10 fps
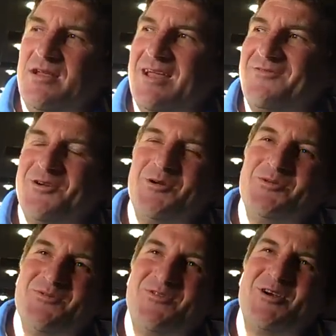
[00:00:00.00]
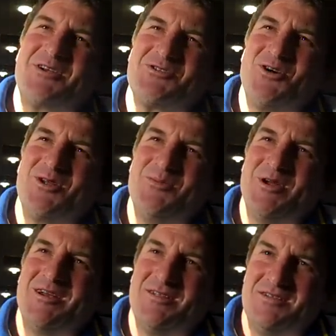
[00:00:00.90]
yeah, very, very excited
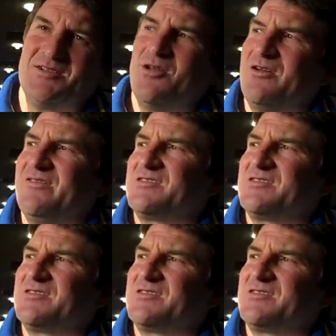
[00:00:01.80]
about it. There's a lot of